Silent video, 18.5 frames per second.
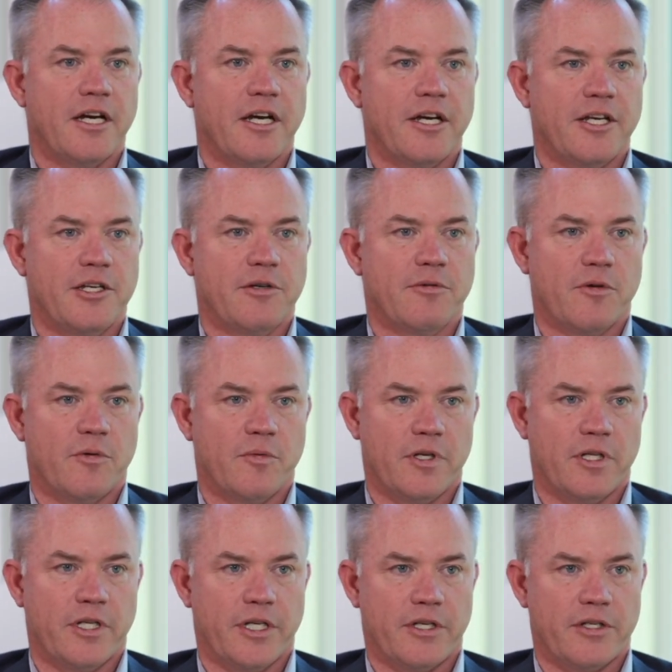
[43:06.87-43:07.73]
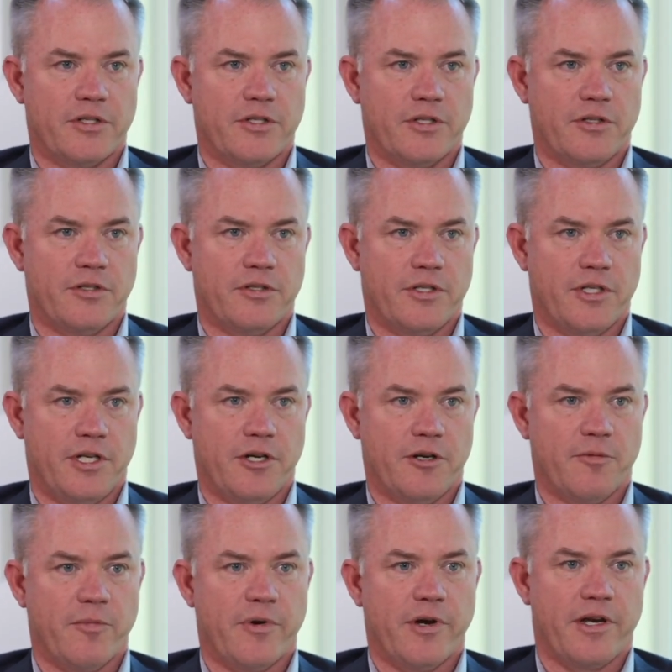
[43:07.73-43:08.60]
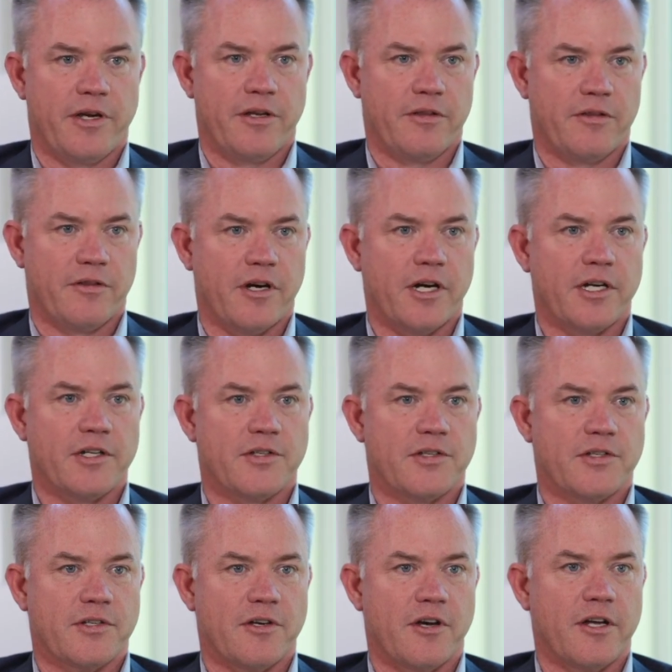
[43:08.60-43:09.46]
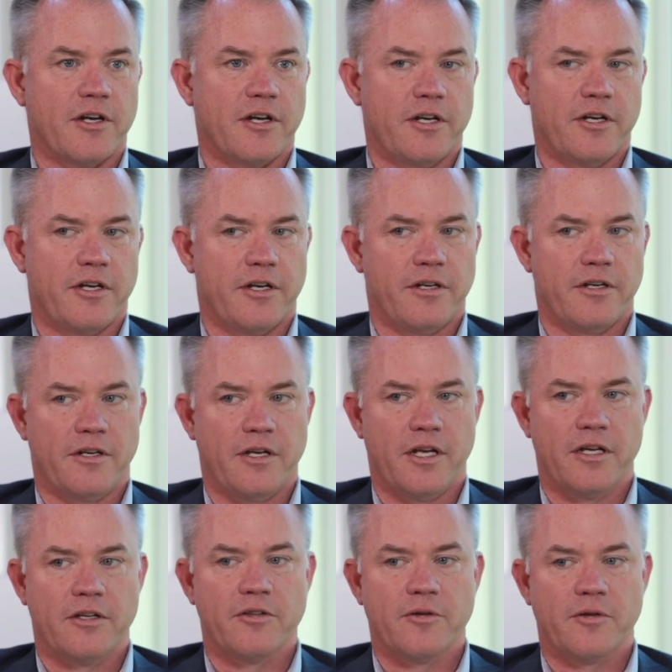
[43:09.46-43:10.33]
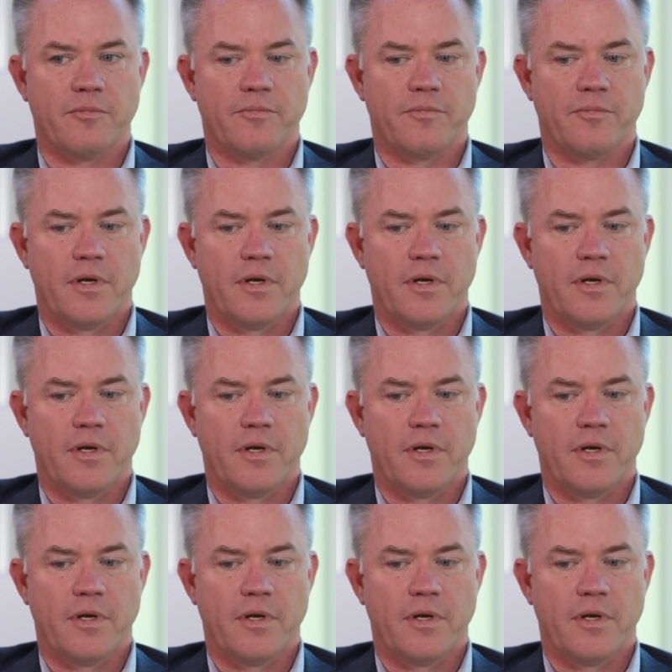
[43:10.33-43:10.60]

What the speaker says: you were willing to hear my thoughts on it, and the